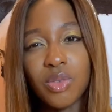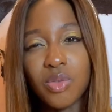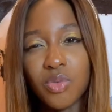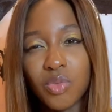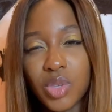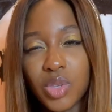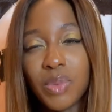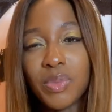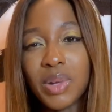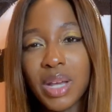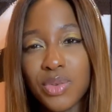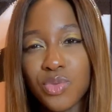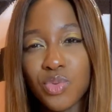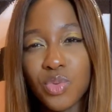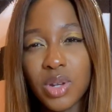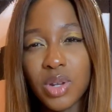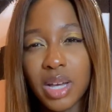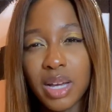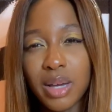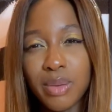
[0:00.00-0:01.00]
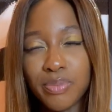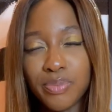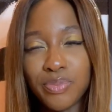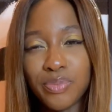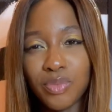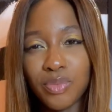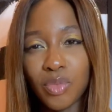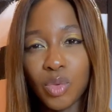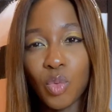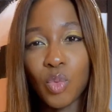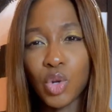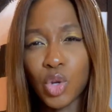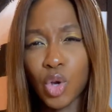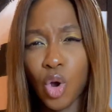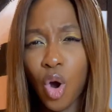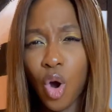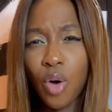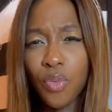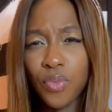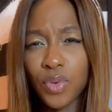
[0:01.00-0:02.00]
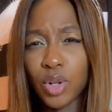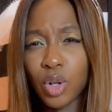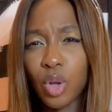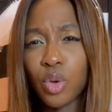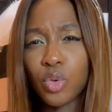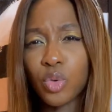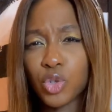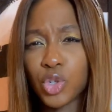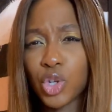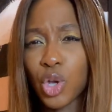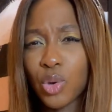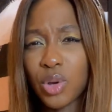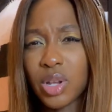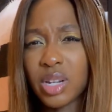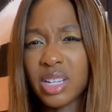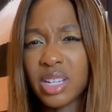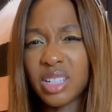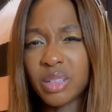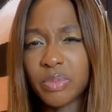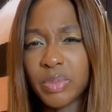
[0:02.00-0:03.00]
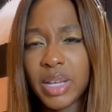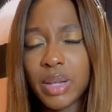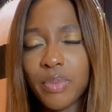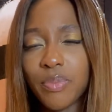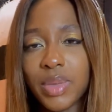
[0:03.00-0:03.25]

sometimes would cough a lot or choke a little bit